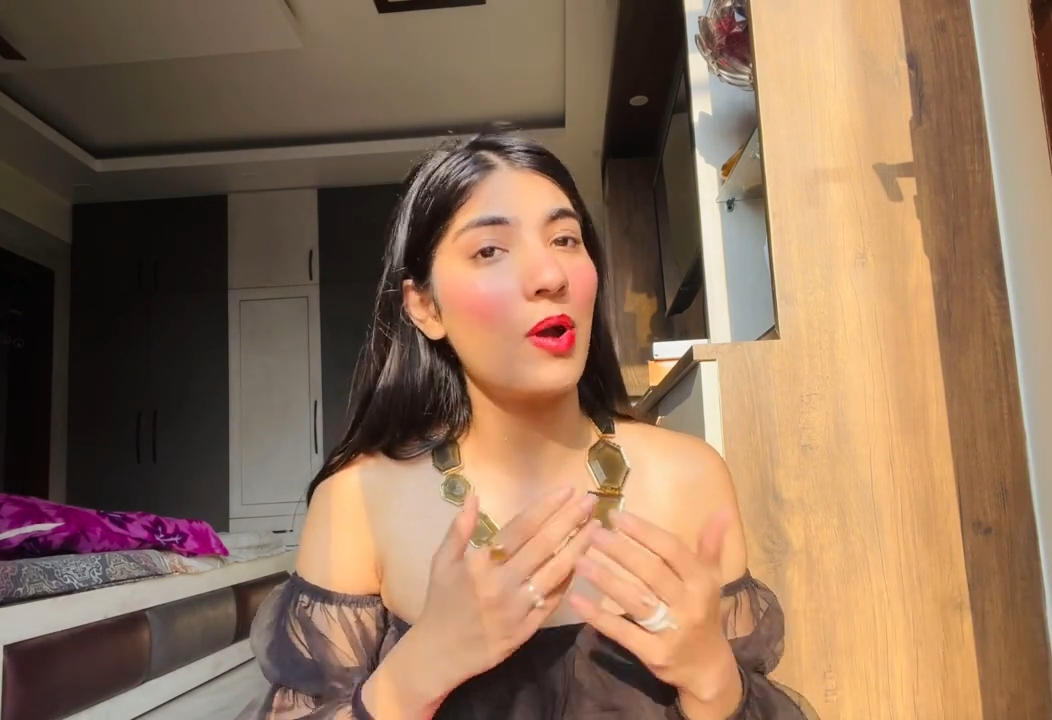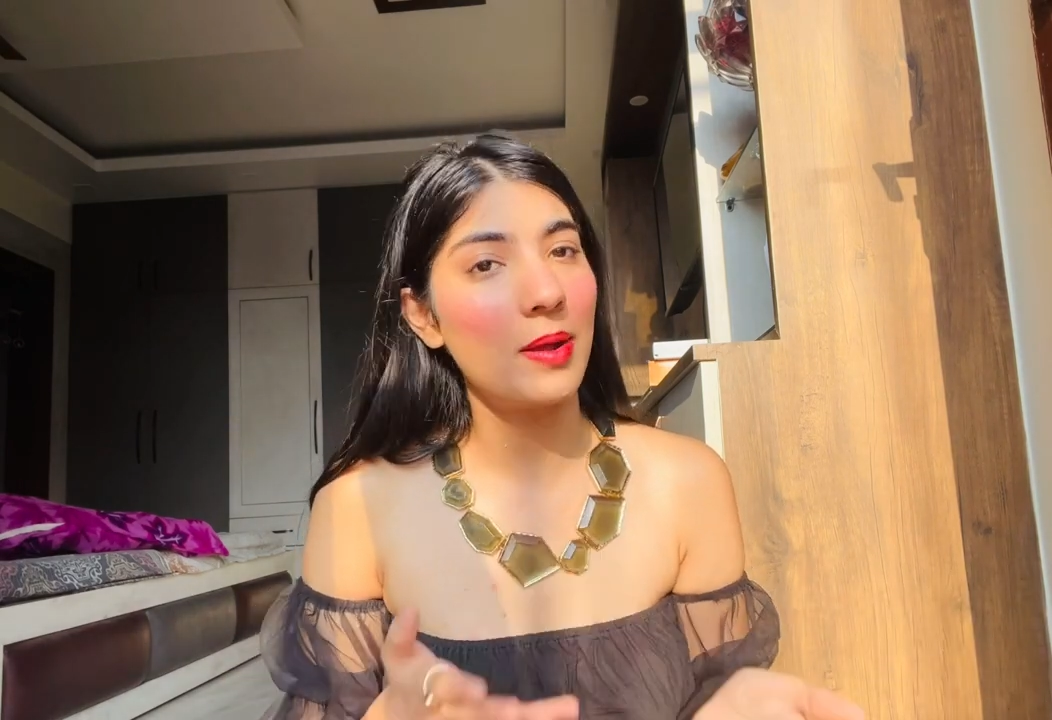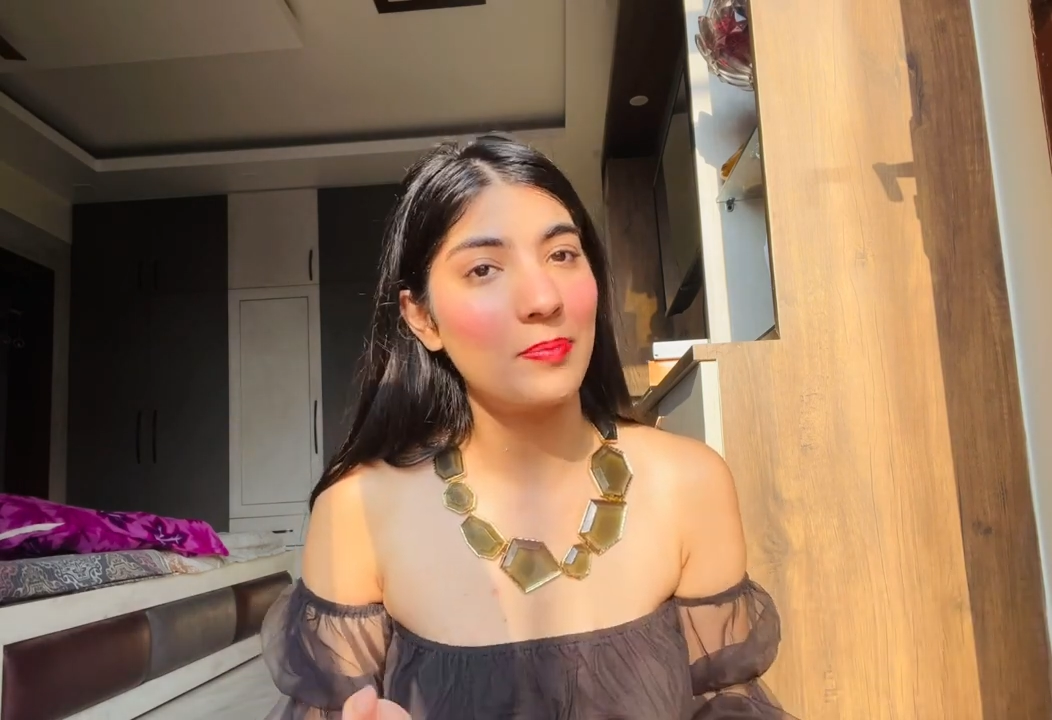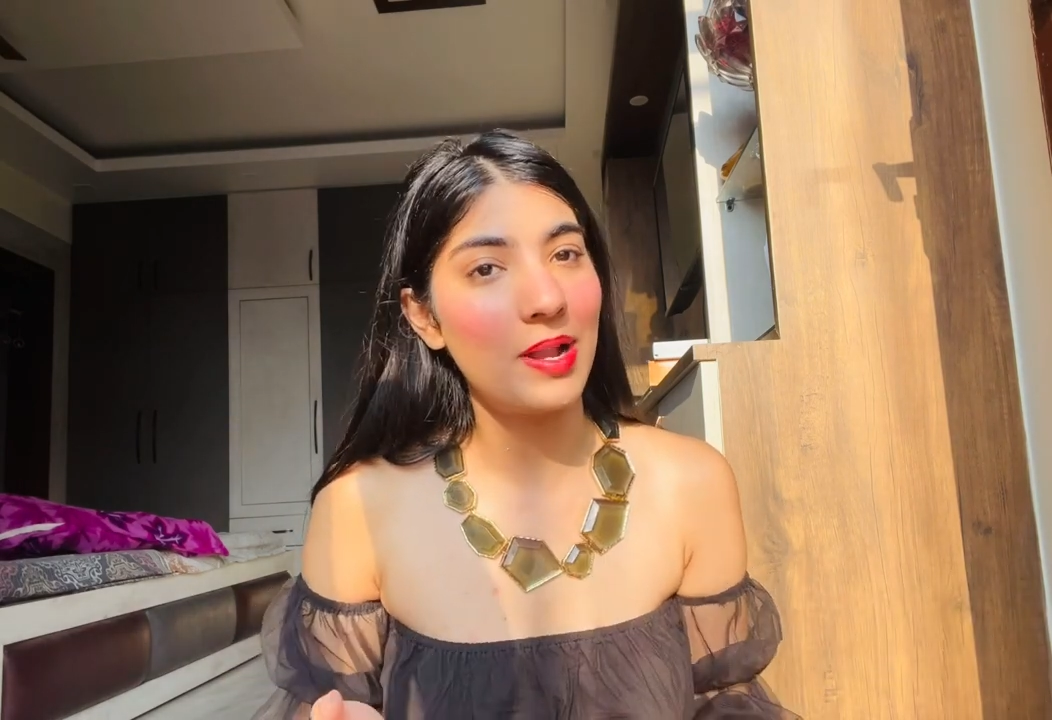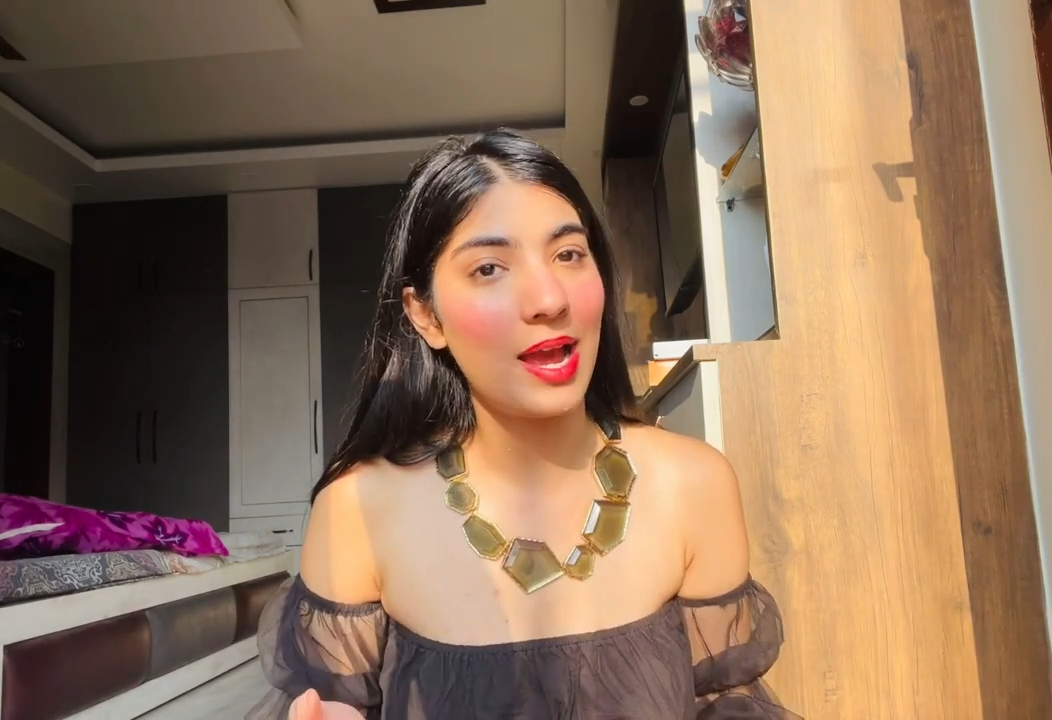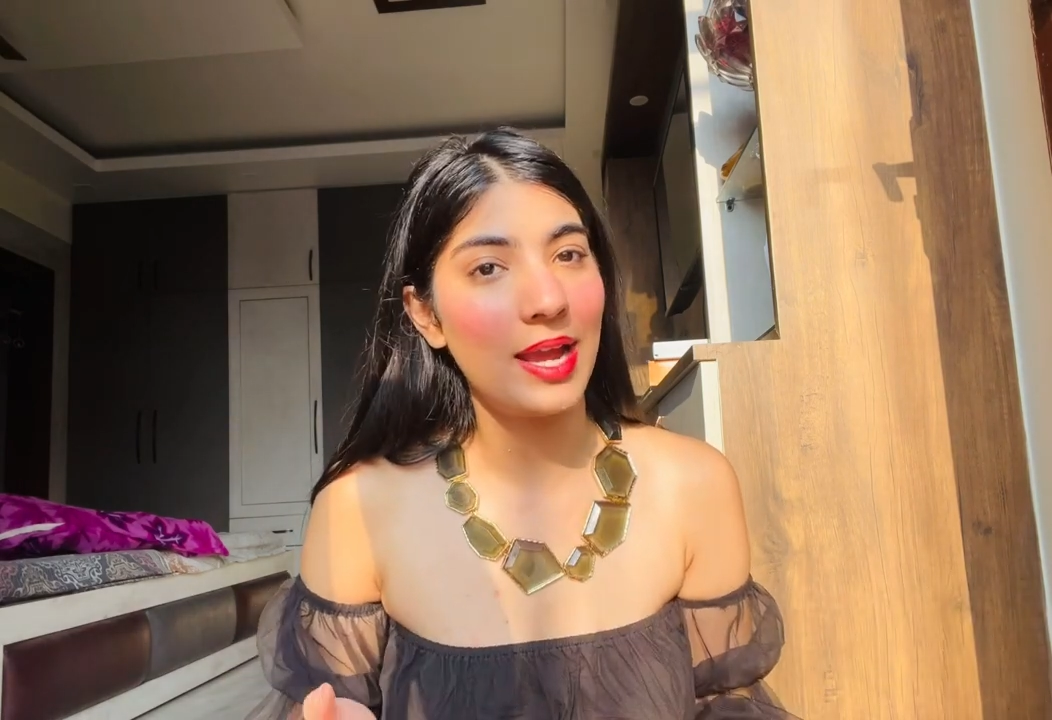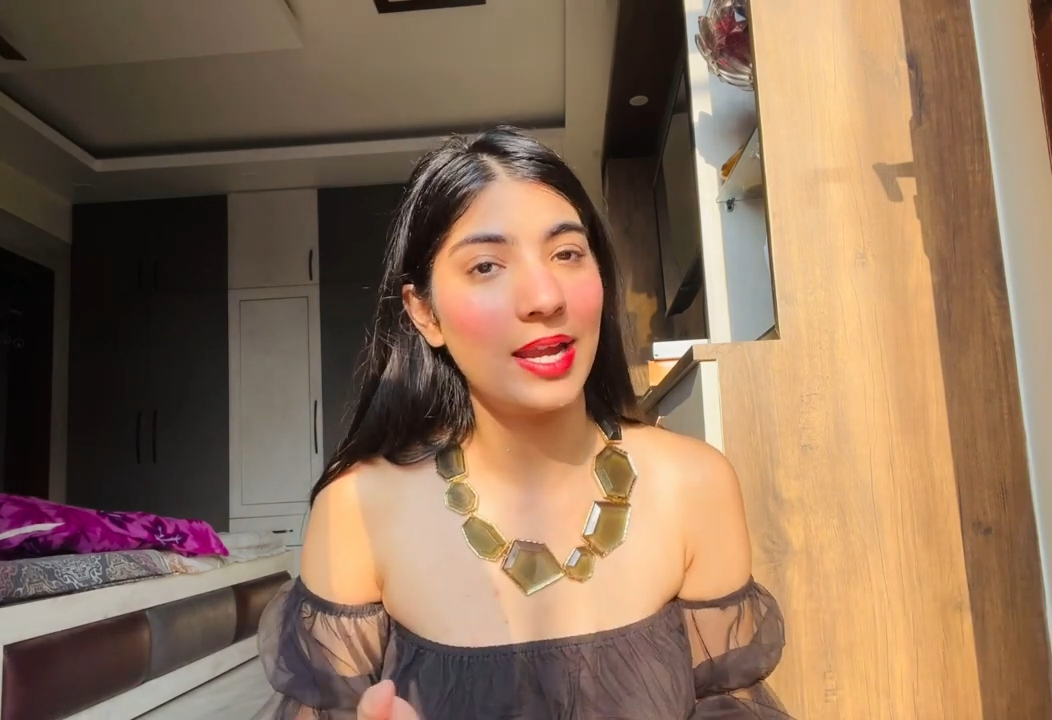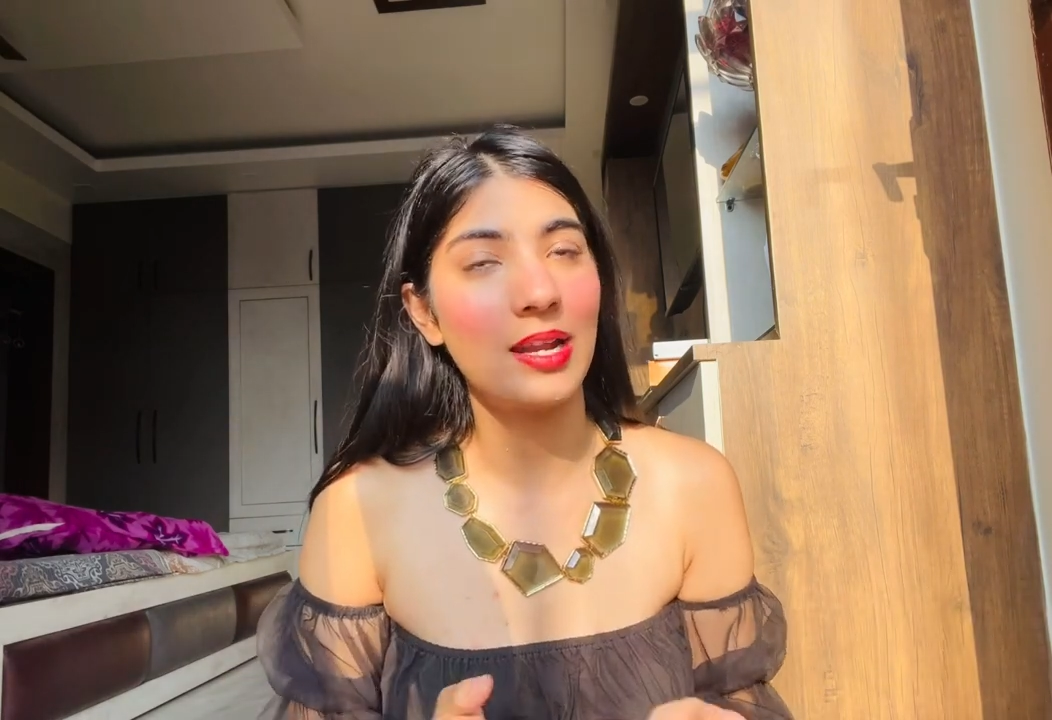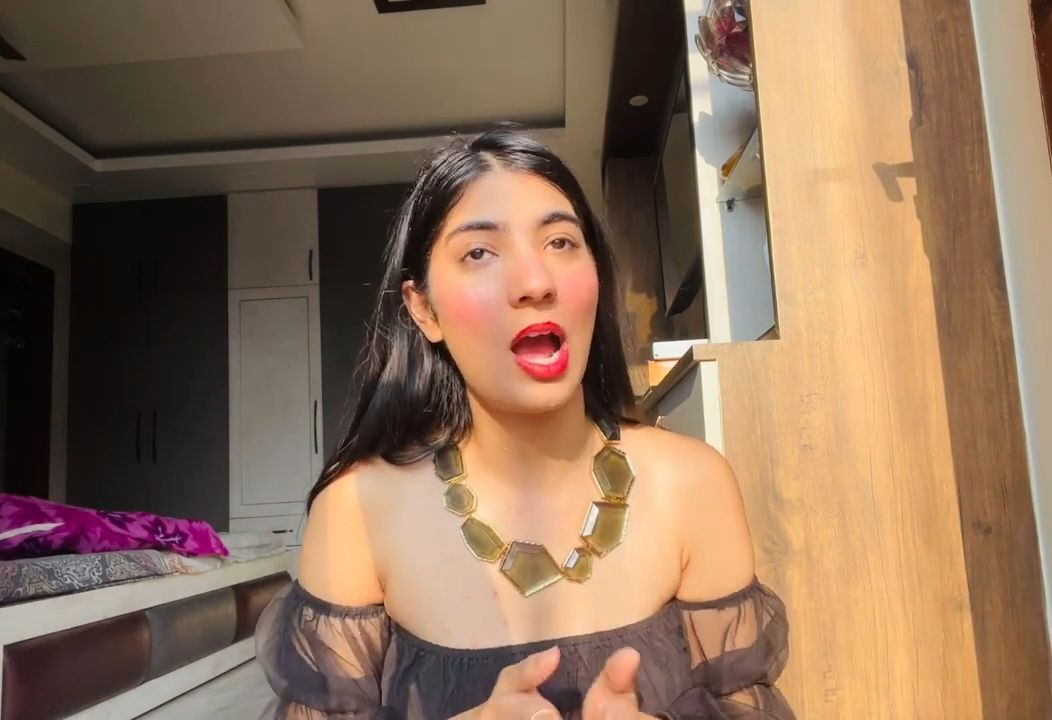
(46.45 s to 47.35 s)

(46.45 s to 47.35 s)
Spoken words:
I applied,